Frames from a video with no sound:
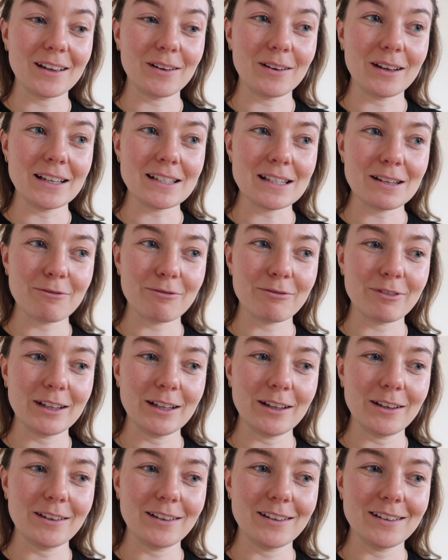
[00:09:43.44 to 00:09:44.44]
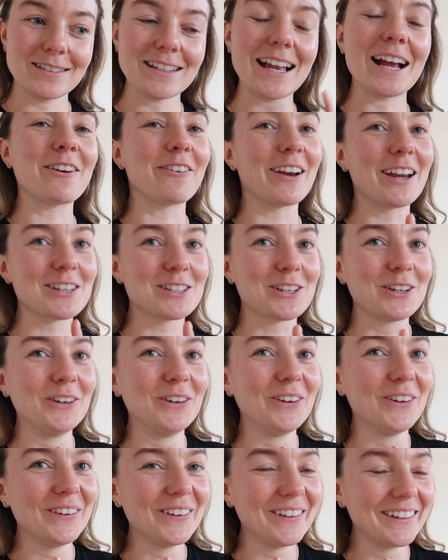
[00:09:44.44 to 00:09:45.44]
Is it filler? Decorator's
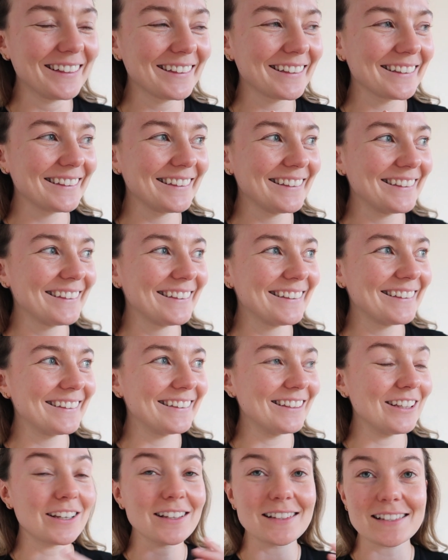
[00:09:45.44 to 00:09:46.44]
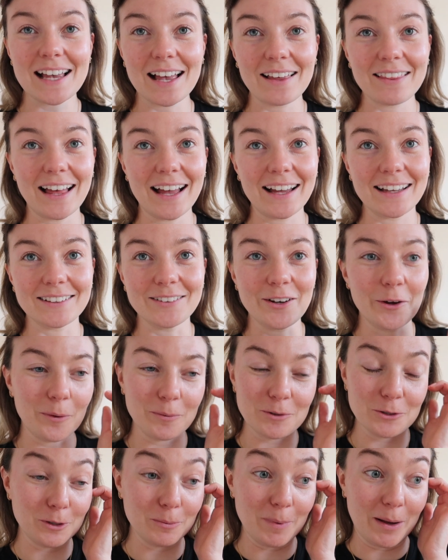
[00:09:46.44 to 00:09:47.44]
cork. You can tell that I know what
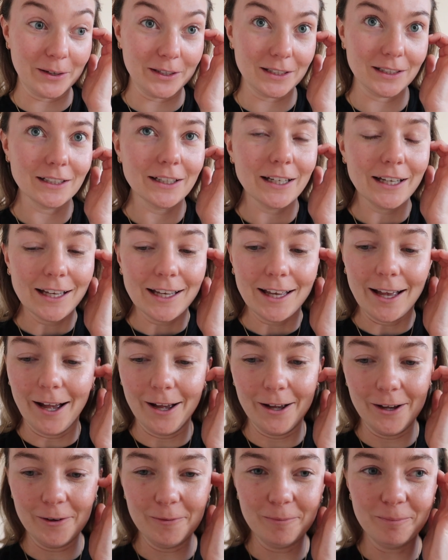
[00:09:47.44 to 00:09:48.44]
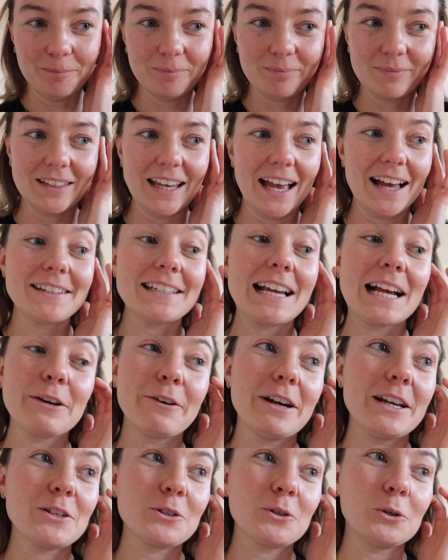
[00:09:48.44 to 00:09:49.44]
I'm talking about here. Yeah,
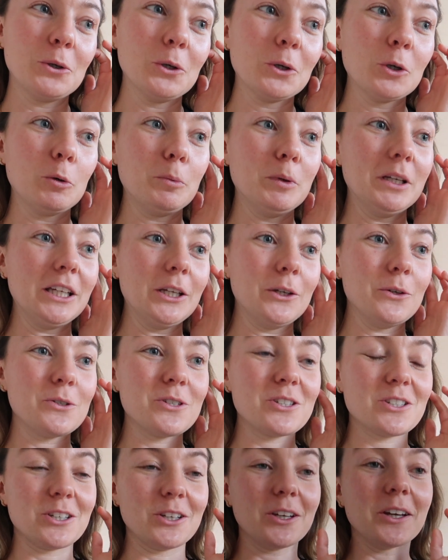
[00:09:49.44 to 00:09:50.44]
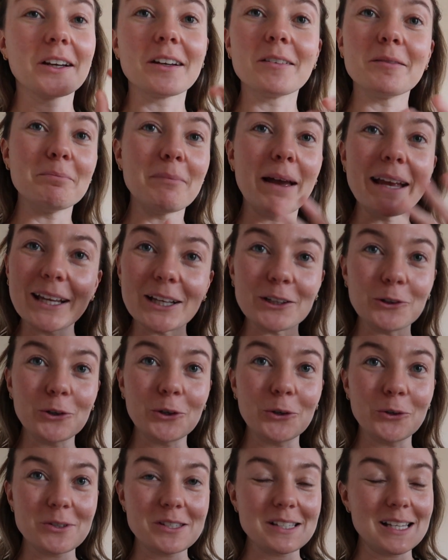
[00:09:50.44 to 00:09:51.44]
decorator's cork will be used to make it
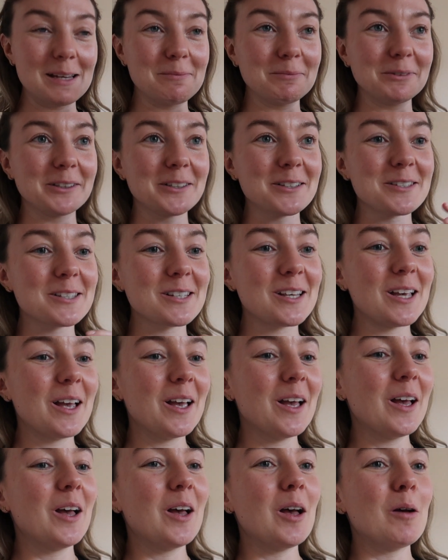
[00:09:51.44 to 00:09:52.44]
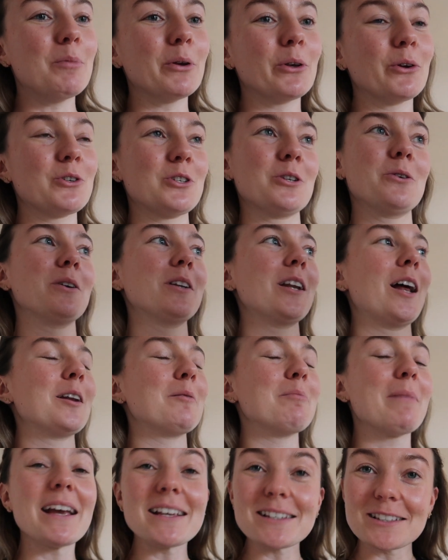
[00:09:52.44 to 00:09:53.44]
look all seamless. But you're doing an
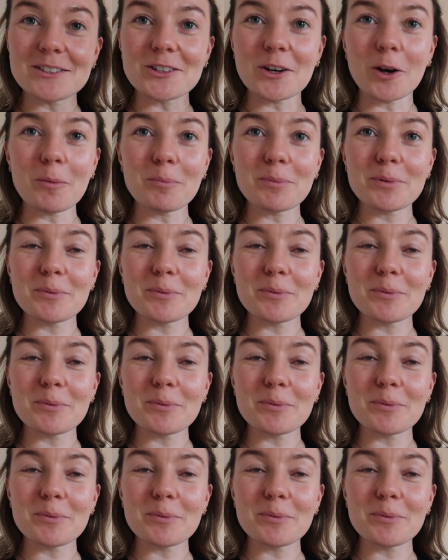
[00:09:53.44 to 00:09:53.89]
amazing job